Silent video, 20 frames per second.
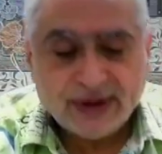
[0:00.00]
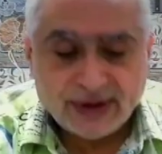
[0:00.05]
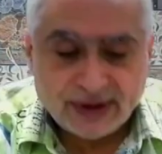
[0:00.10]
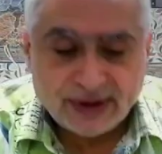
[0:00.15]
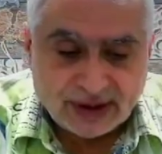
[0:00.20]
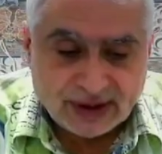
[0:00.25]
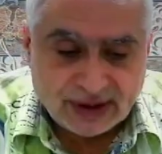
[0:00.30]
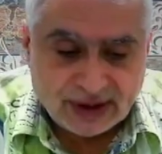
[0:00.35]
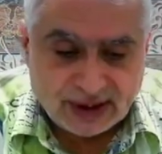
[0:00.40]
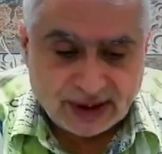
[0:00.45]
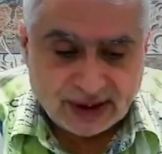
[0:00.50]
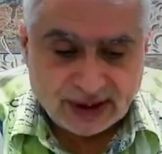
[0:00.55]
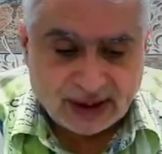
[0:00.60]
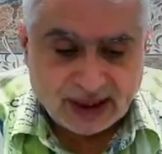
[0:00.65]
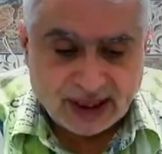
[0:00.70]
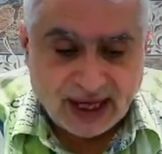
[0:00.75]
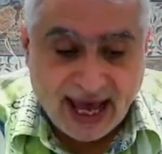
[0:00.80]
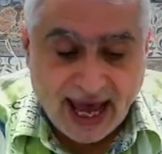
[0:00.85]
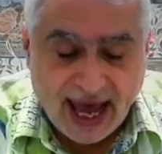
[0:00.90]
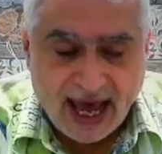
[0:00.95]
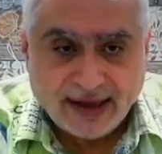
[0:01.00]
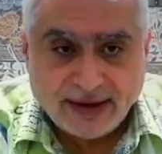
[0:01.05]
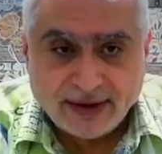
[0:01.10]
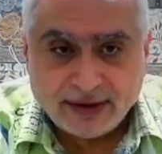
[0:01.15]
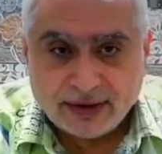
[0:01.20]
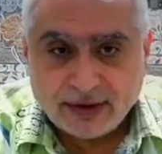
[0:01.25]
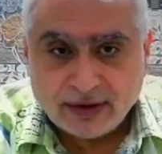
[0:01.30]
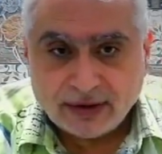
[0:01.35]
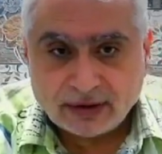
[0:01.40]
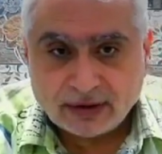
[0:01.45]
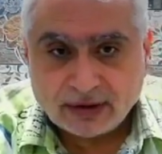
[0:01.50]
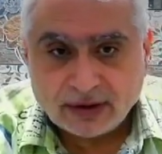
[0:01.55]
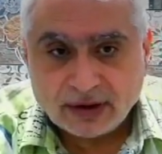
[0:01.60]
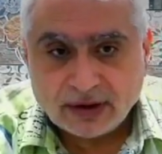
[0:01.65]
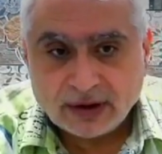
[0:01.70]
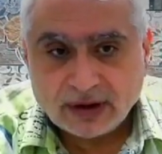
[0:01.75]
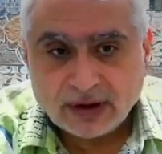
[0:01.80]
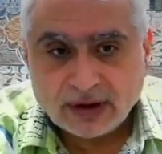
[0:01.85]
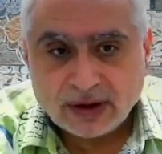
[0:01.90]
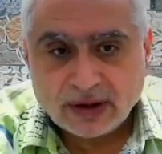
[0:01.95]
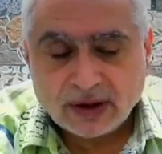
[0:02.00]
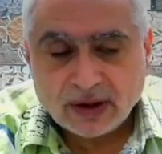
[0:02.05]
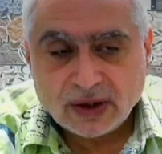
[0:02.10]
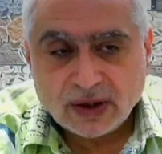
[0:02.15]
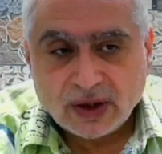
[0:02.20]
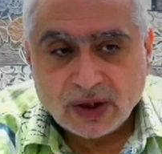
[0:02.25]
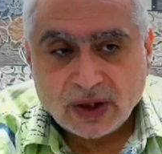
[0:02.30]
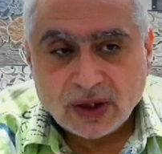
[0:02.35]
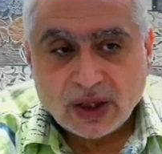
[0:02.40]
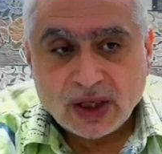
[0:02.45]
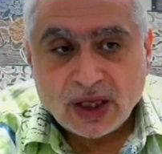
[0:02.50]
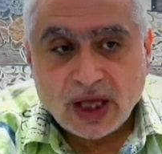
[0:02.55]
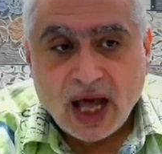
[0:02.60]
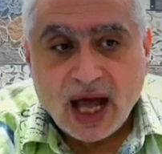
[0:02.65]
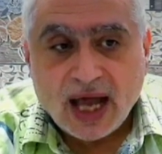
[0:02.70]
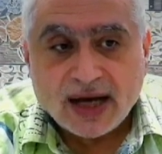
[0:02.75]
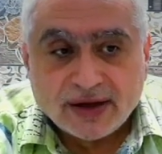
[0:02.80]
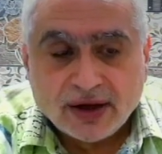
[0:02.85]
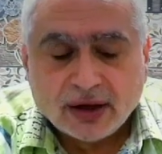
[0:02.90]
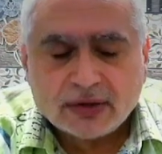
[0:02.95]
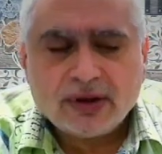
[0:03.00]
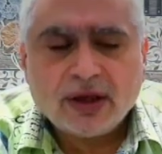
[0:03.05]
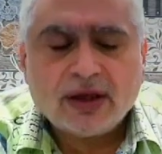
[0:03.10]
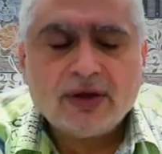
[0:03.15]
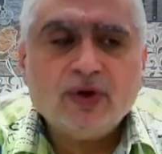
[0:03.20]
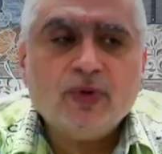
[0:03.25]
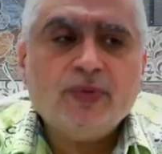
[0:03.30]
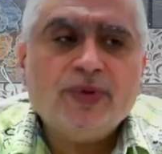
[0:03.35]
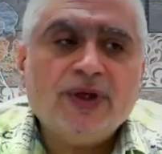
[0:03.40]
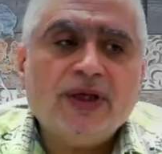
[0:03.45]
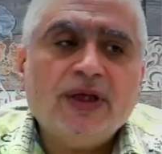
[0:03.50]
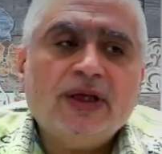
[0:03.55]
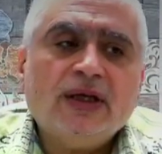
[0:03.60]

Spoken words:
head, and Dr. Dube